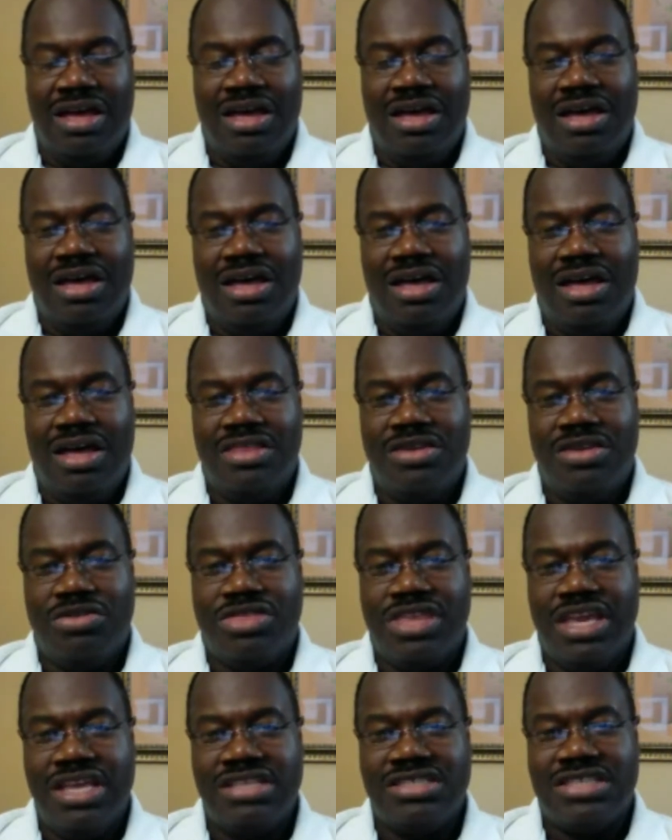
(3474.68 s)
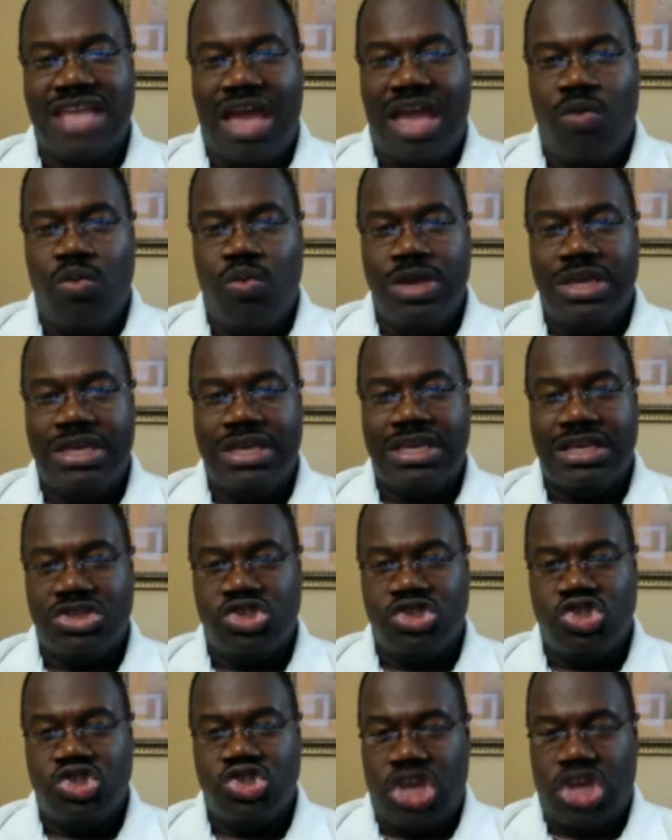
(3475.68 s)
are things that we
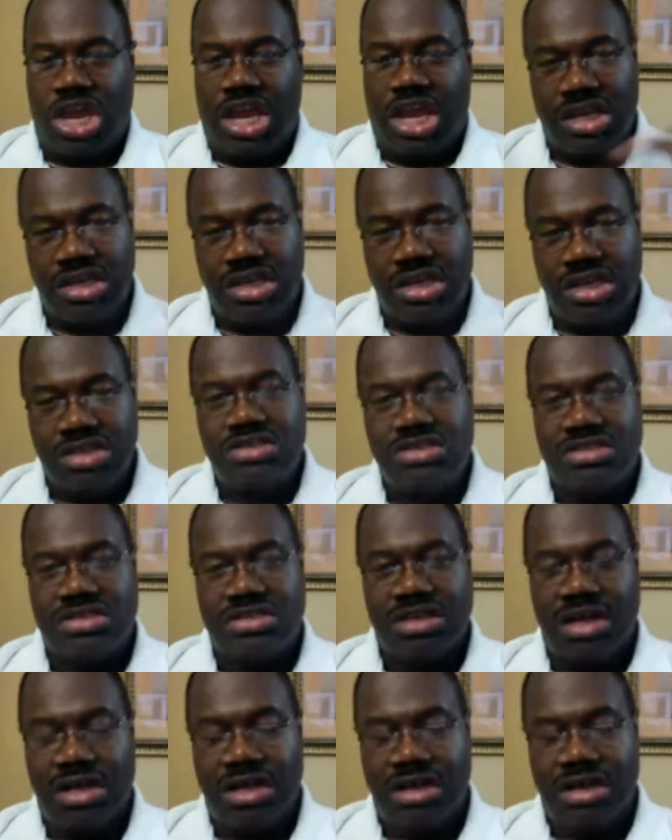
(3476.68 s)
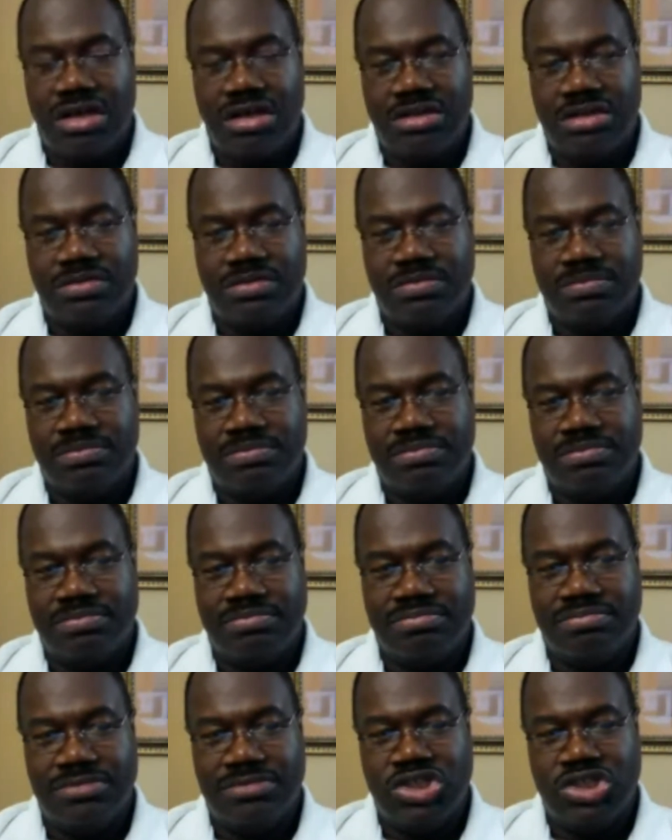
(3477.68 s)
can change.
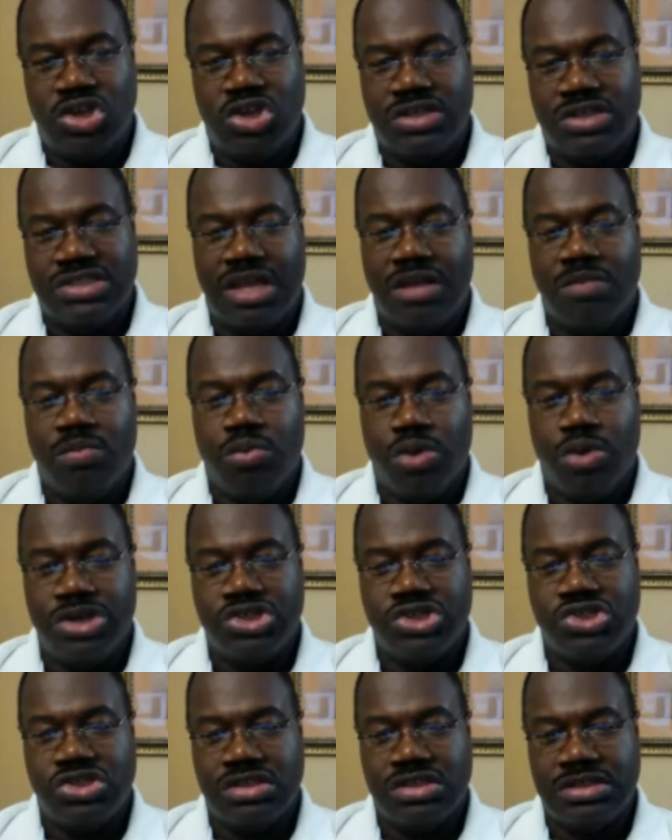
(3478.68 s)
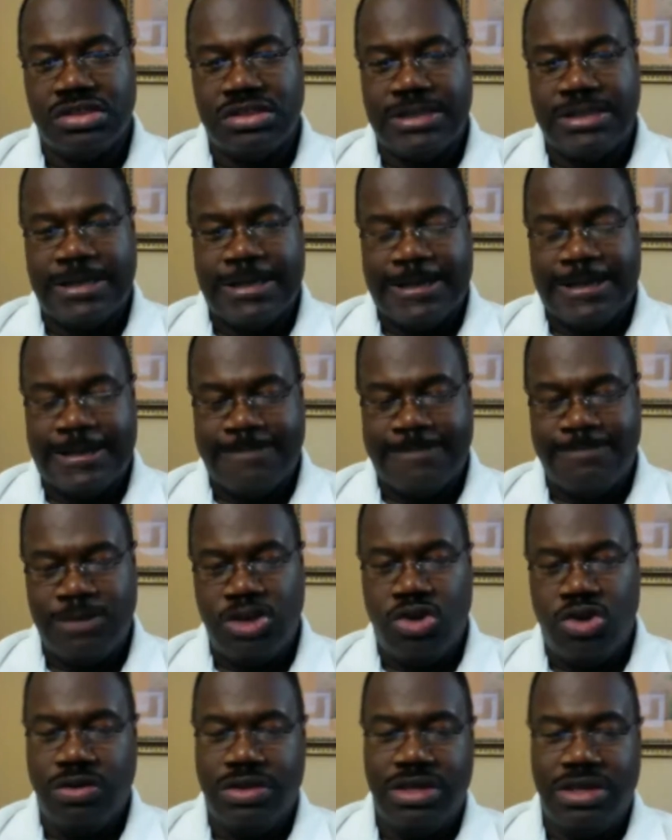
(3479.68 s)
The celebration,
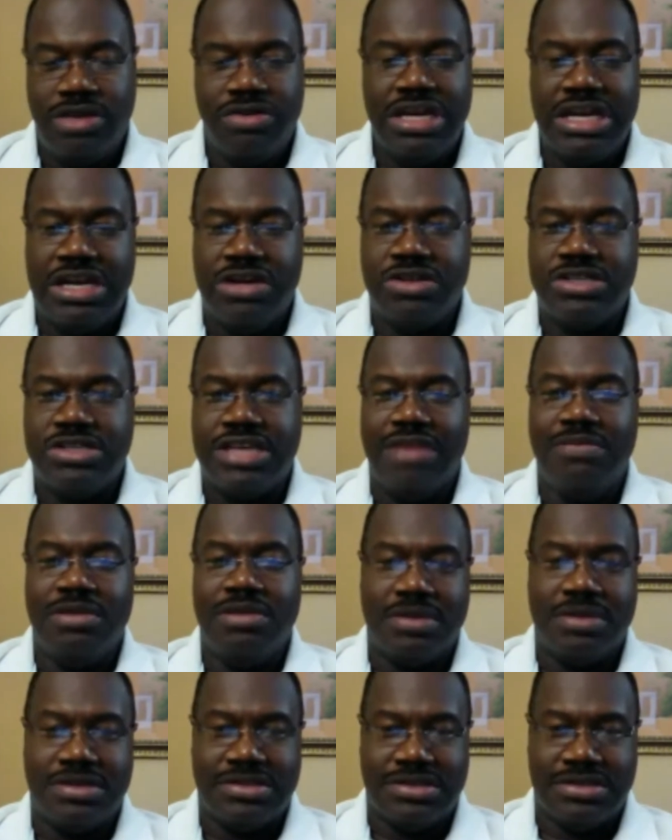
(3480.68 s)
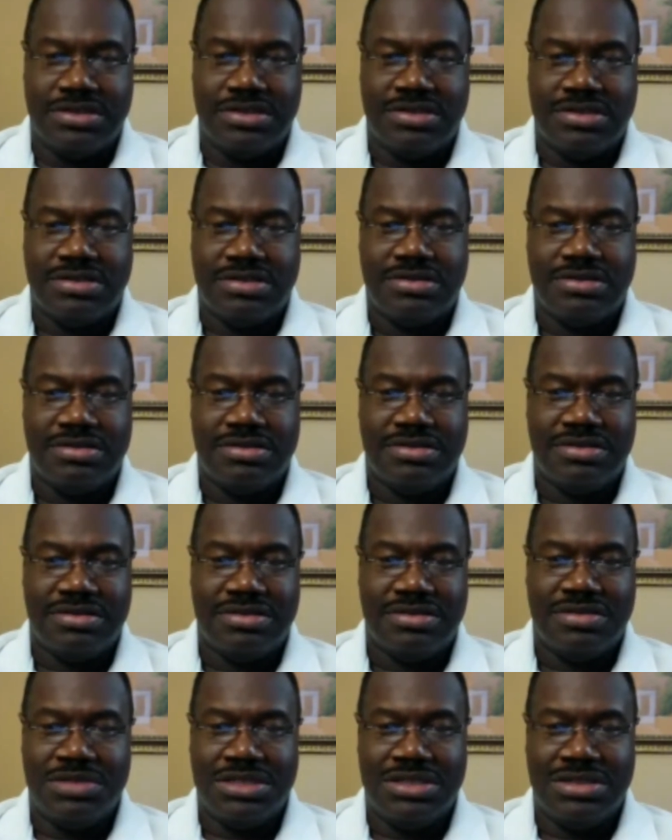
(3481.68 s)
they're in the entertainment business.
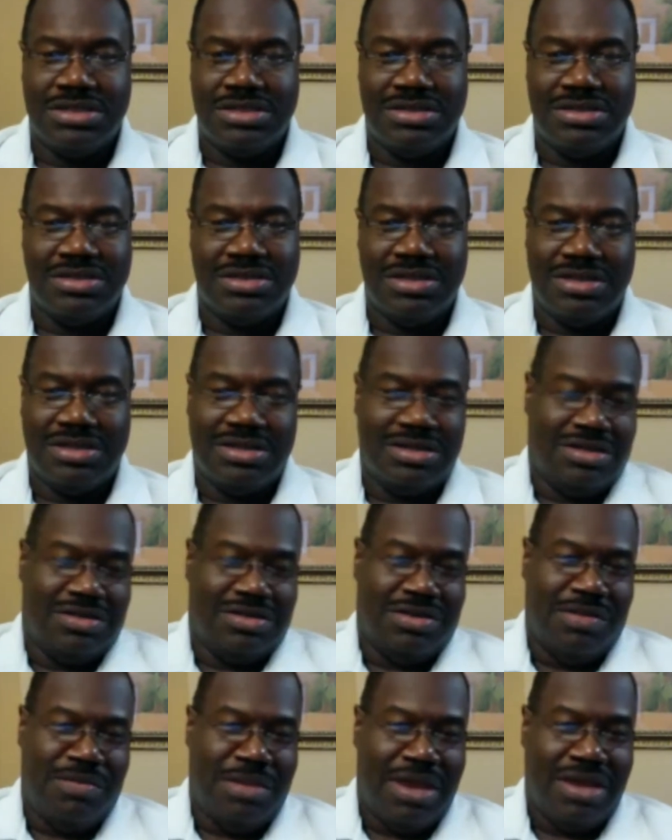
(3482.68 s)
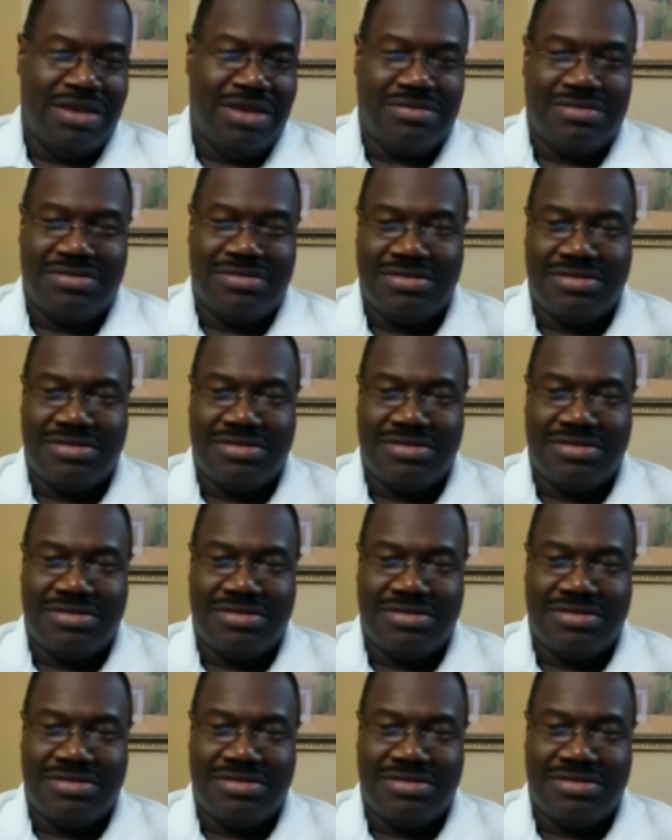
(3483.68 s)
I mean, they made,